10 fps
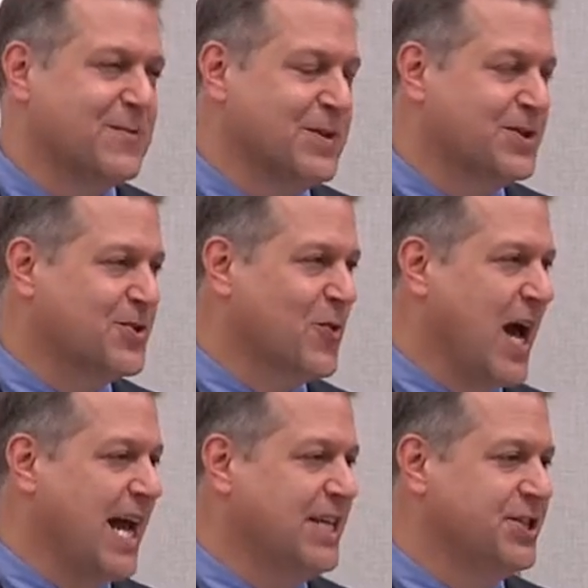different
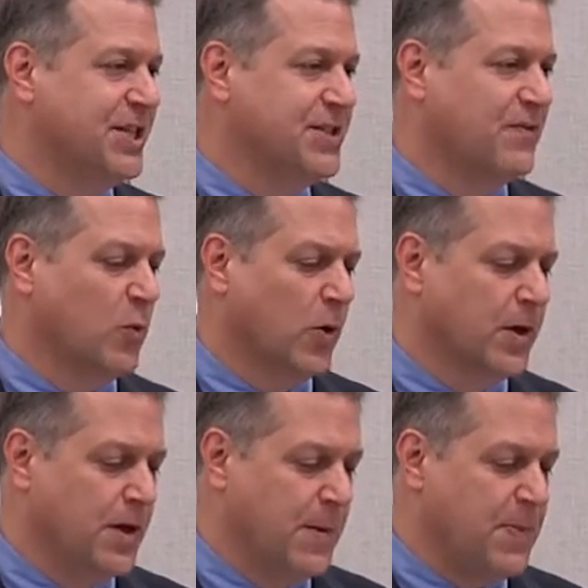strategies
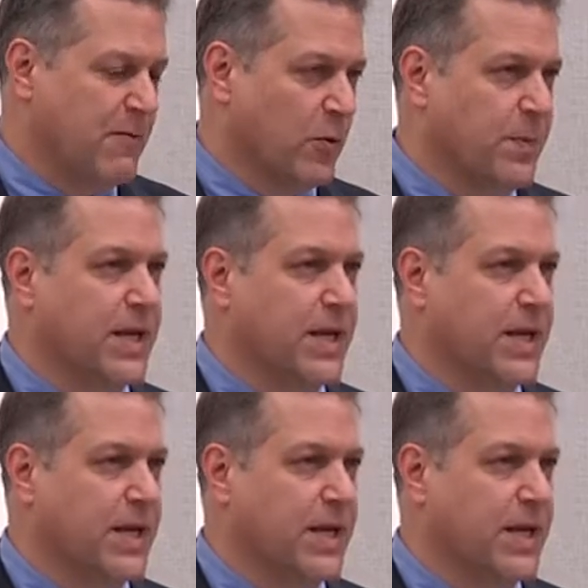for, for